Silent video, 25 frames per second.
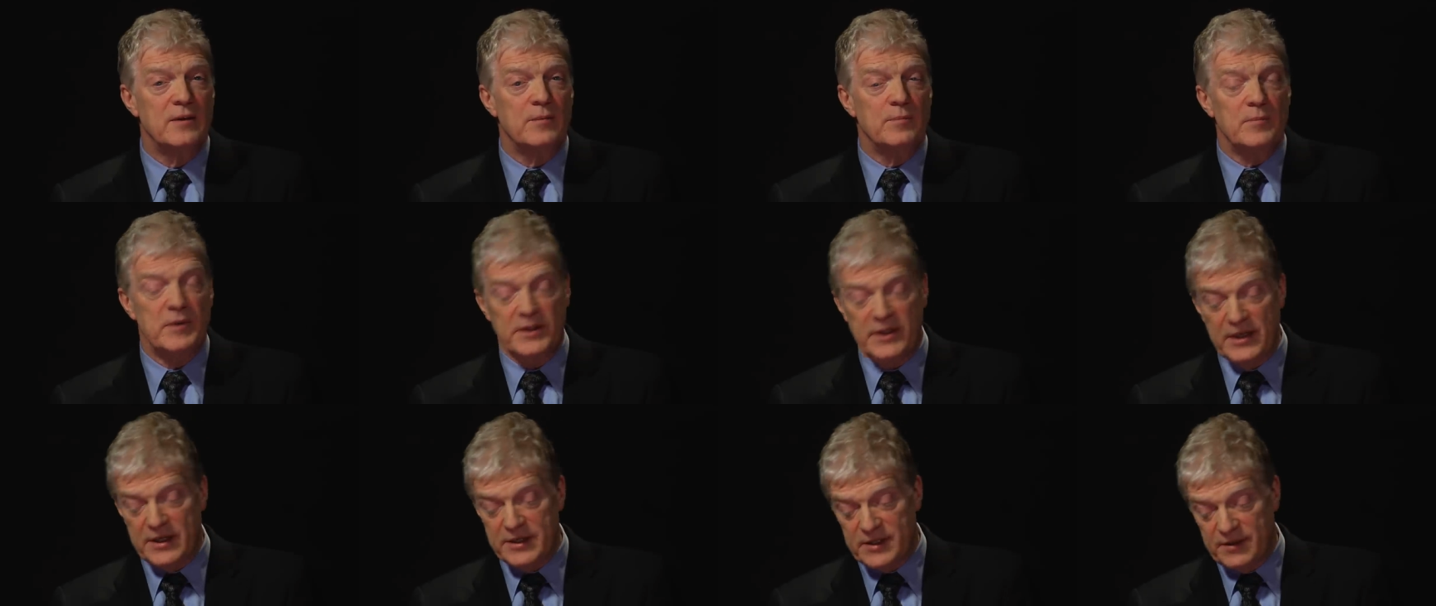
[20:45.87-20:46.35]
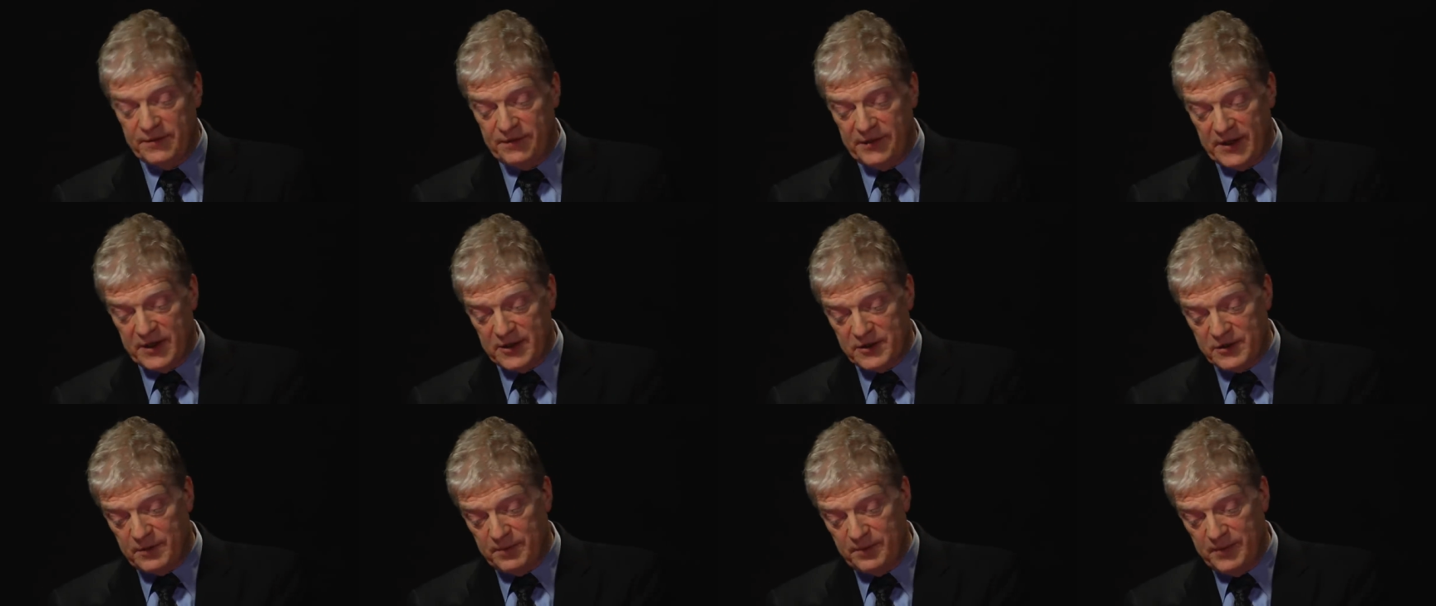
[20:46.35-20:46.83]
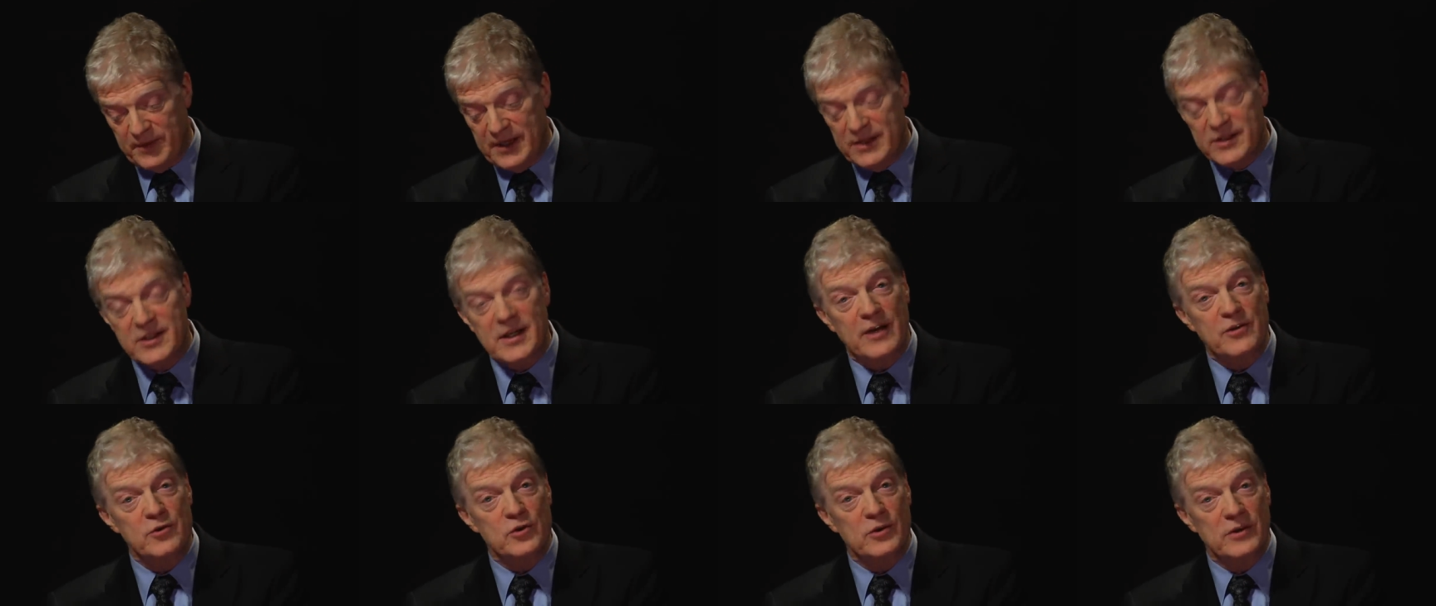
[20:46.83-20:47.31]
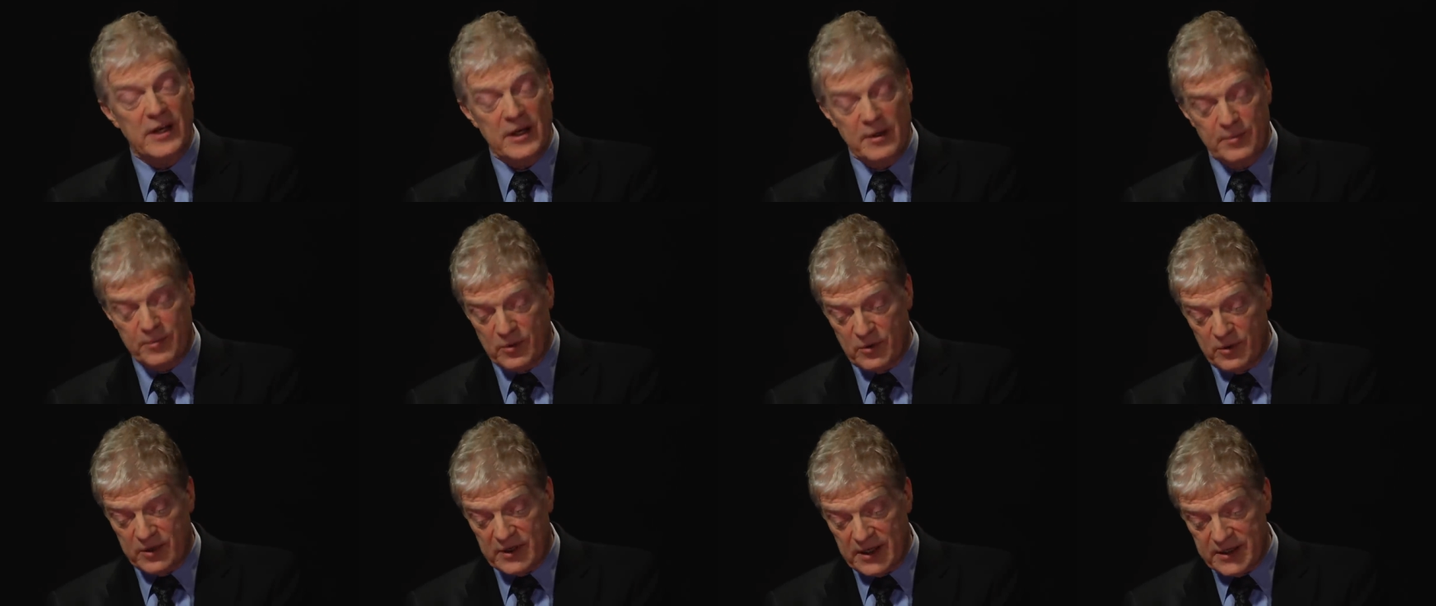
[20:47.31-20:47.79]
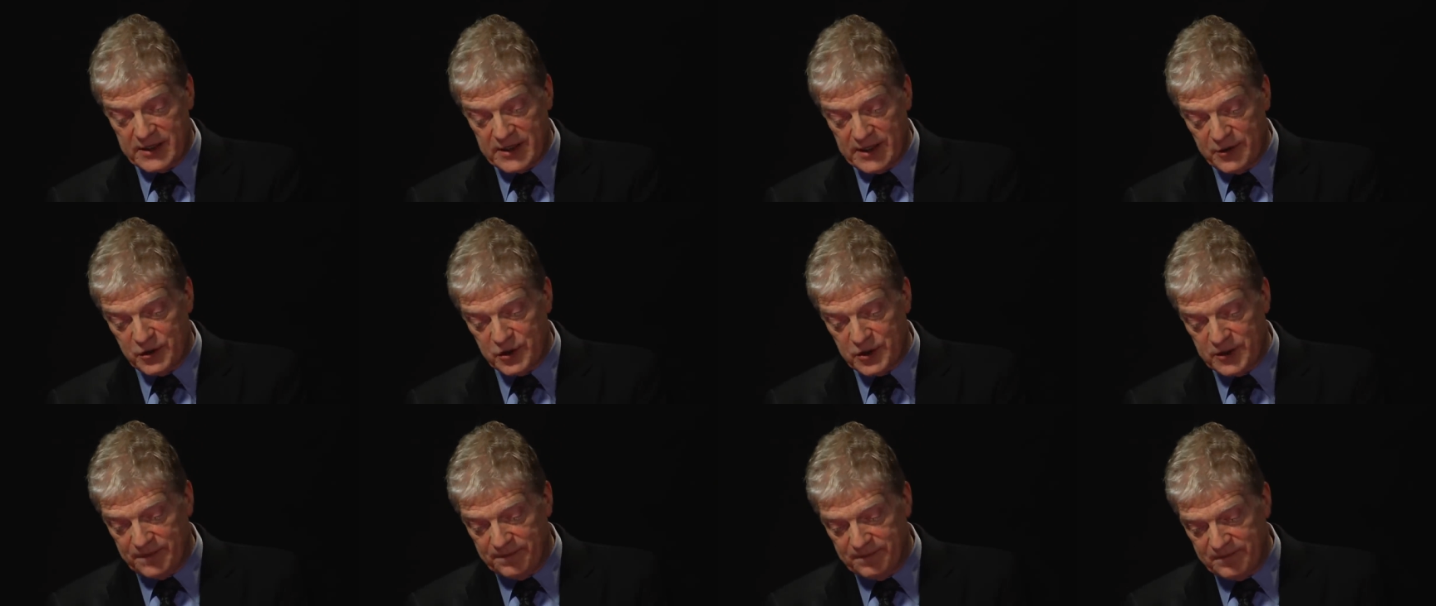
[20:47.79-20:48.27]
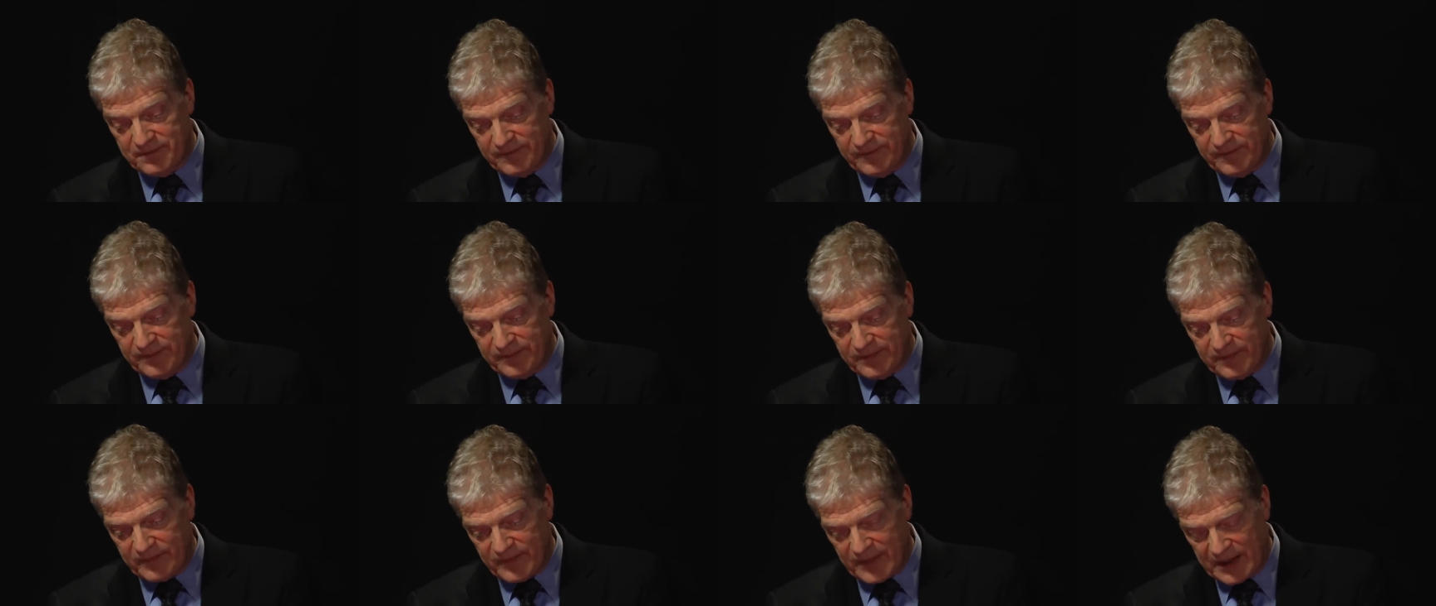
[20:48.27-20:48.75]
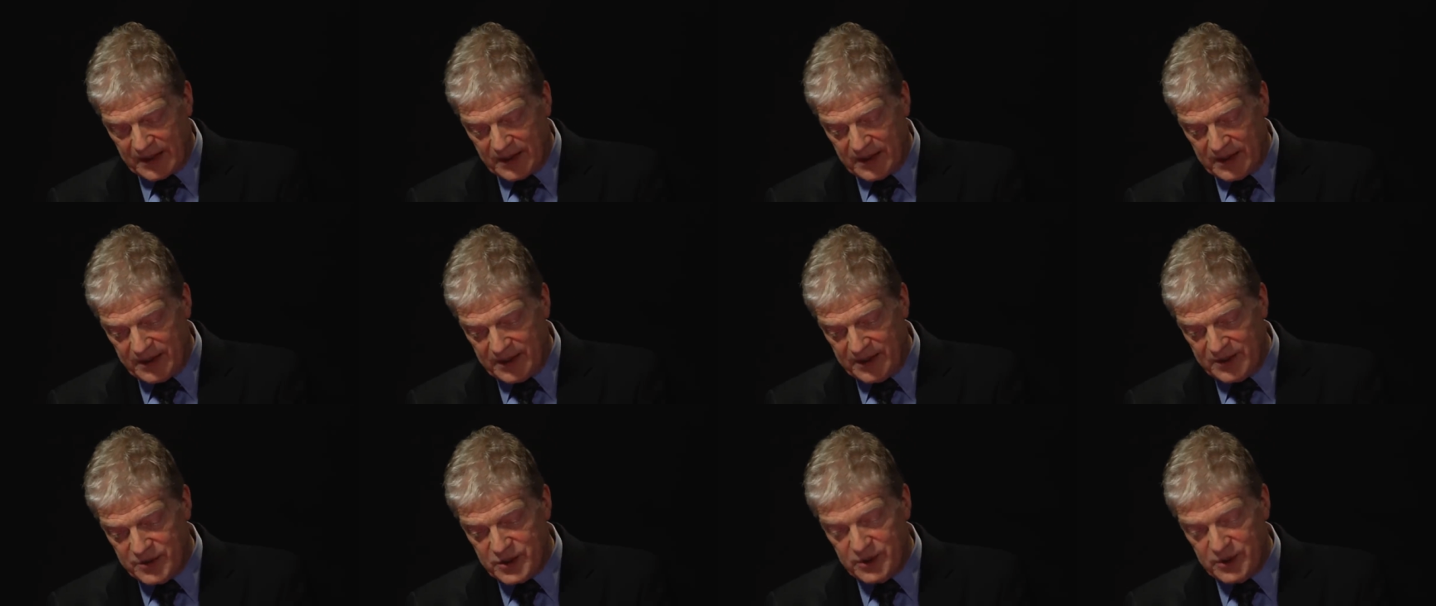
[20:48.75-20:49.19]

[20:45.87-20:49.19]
But these are the figures from the International Labour Organization. In